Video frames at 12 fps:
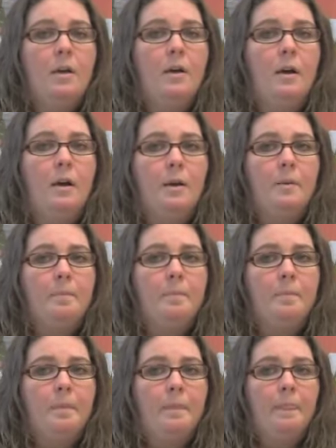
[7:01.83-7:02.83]
And
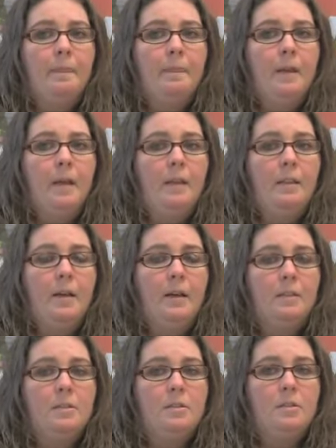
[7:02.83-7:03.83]

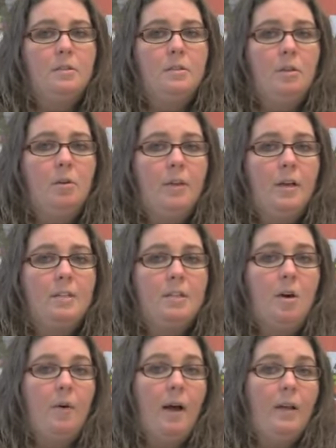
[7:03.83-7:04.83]
that's
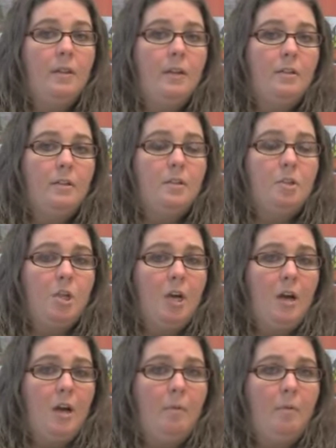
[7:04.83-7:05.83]
how I landed a
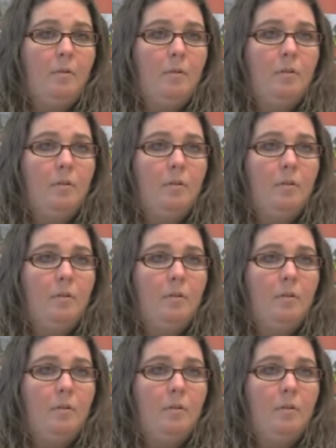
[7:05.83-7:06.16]
job,